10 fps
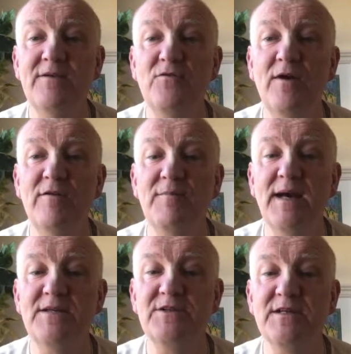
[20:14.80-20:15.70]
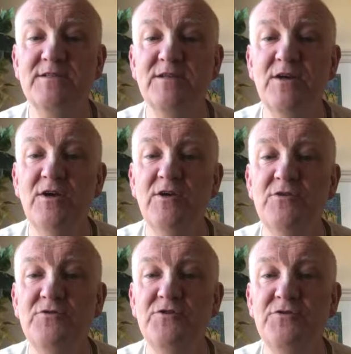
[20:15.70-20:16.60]
12 Mahajans
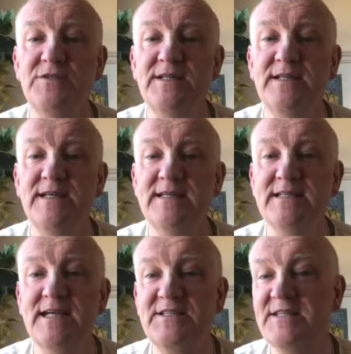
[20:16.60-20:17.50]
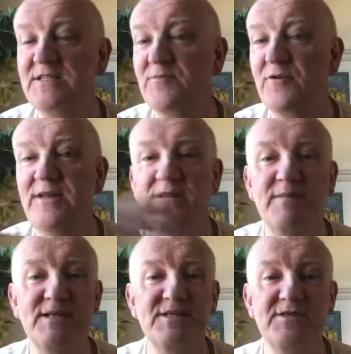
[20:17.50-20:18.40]
whose duty is actually to spread the
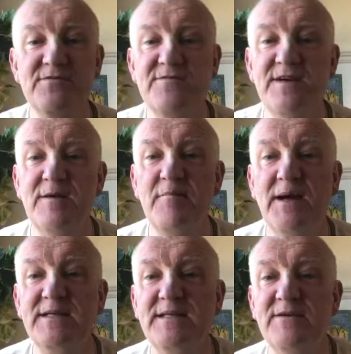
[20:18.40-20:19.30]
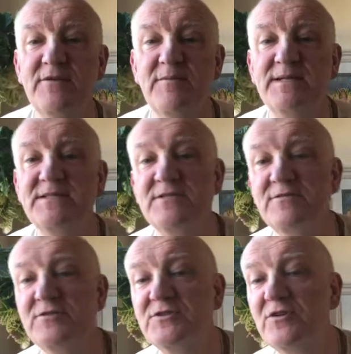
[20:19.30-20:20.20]
message of Bhakti, or the message
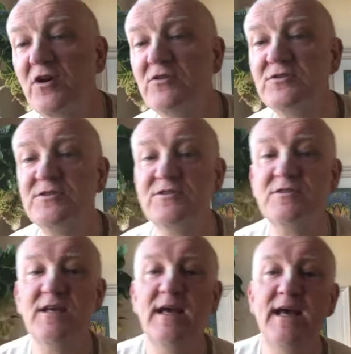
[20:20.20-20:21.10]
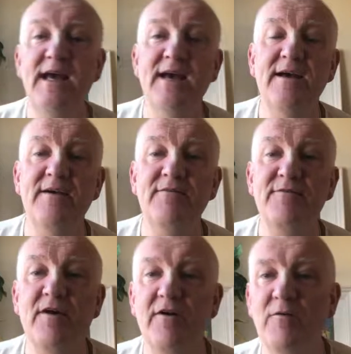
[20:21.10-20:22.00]
of Krishna consciousness,
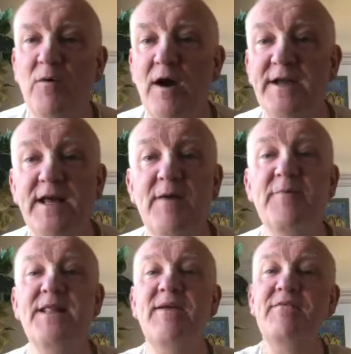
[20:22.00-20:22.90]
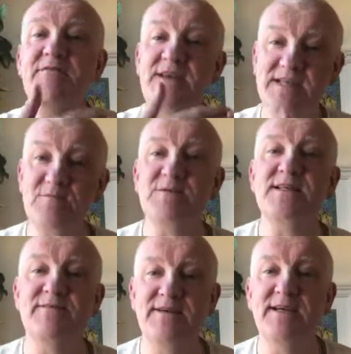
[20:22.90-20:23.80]
far and wide. But now this was
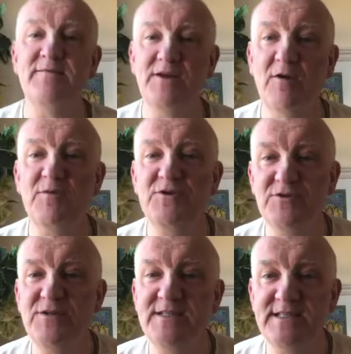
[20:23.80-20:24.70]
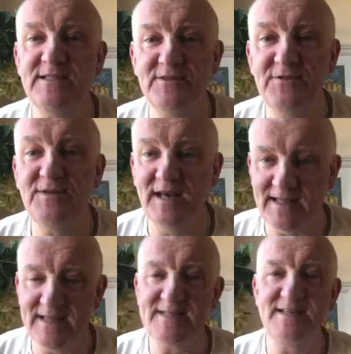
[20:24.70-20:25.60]
giving him the opportunity to do
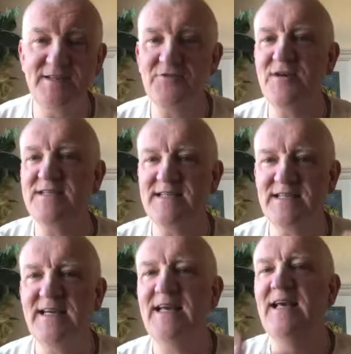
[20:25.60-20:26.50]
that. That's the interesting